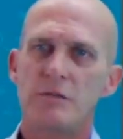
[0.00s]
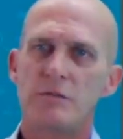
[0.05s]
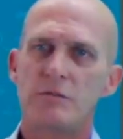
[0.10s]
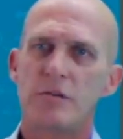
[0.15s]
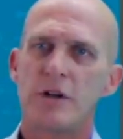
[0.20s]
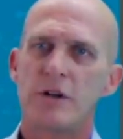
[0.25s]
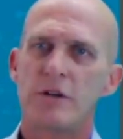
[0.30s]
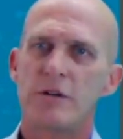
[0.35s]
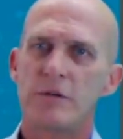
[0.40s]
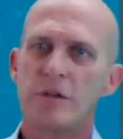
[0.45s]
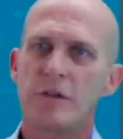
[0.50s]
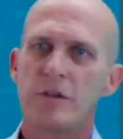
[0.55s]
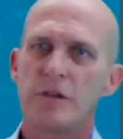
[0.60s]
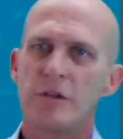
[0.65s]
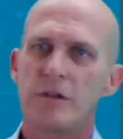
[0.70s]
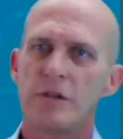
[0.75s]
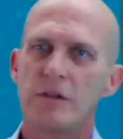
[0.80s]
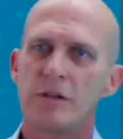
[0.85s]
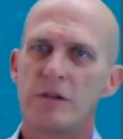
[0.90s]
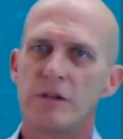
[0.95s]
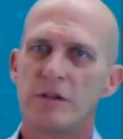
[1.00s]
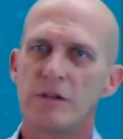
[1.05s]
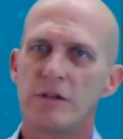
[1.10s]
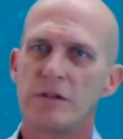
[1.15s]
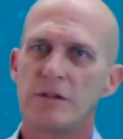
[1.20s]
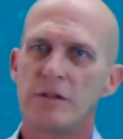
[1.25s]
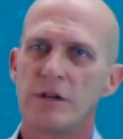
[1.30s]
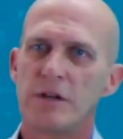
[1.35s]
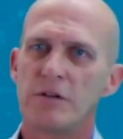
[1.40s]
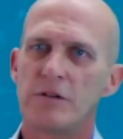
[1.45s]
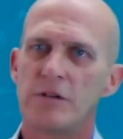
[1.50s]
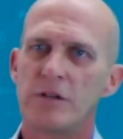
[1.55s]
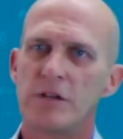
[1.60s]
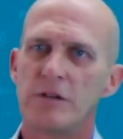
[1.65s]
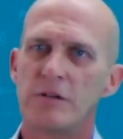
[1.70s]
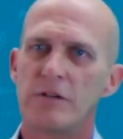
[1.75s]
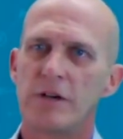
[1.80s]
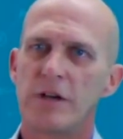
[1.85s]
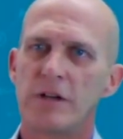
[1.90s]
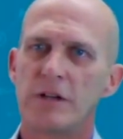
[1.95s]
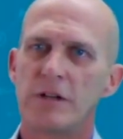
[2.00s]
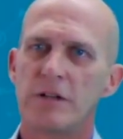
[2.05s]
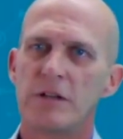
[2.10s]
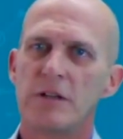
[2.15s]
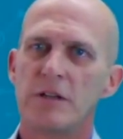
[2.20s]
Where are we? Down here, right?